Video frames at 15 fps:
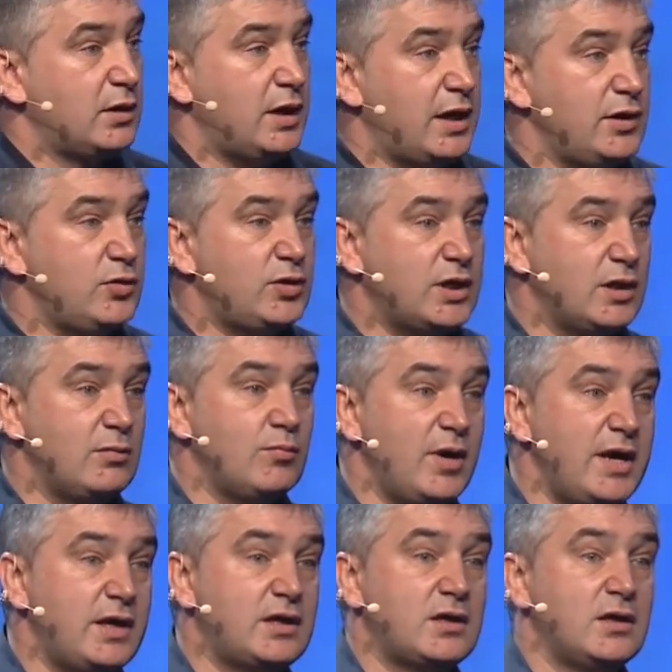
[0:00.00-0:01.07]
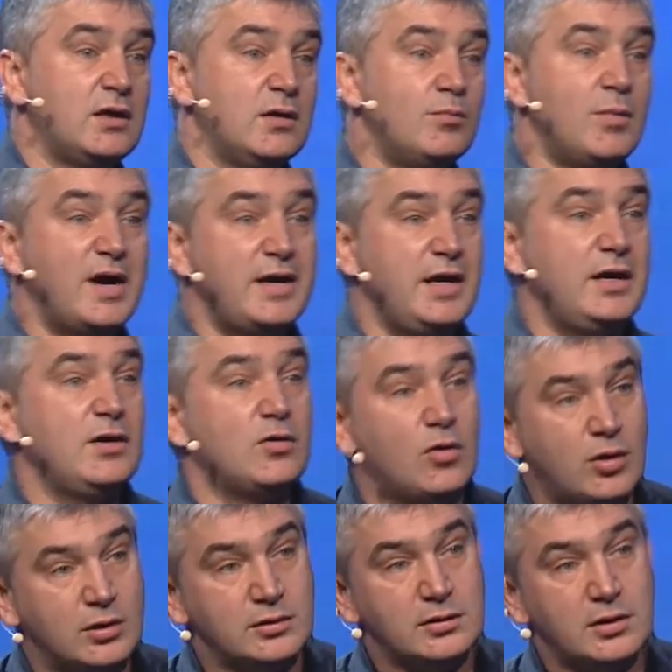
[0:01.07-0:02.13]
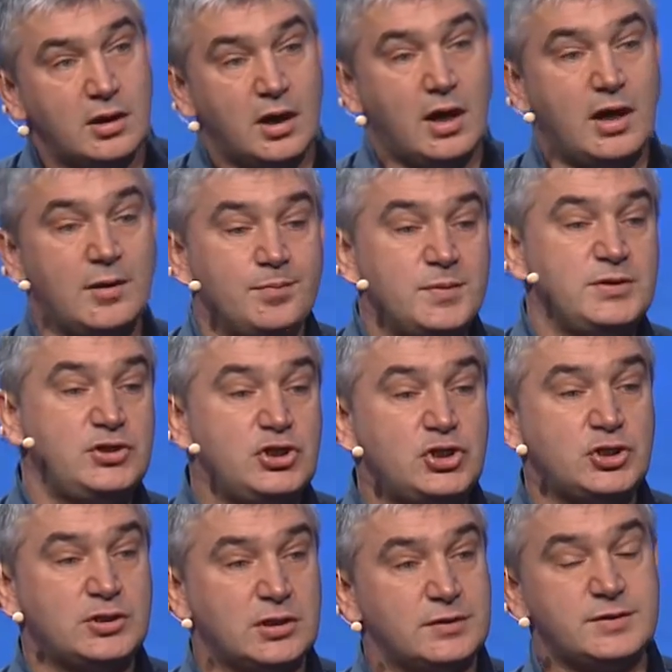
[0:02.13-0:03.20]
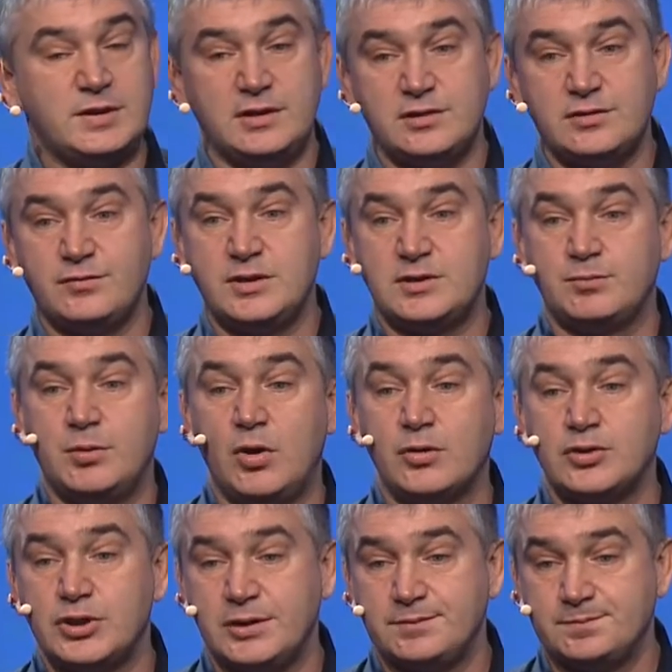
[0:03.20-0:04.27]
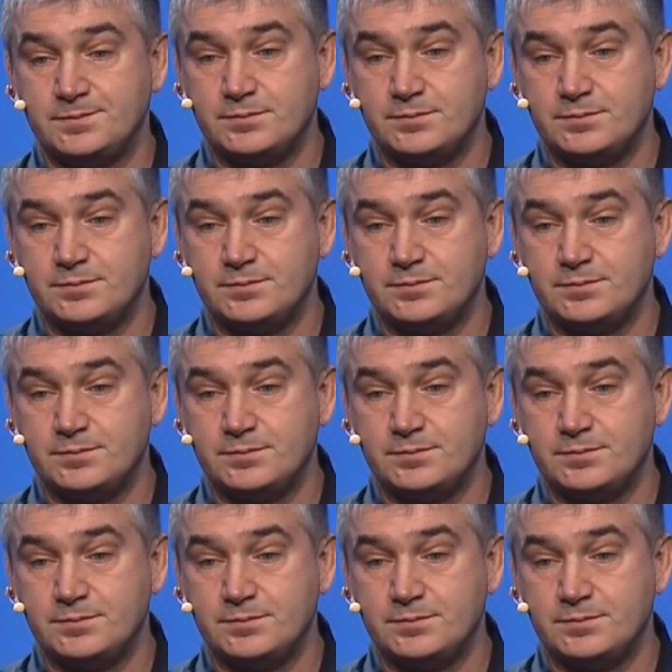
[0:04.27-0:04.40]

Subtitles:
and you can make money on digital things with blockchain.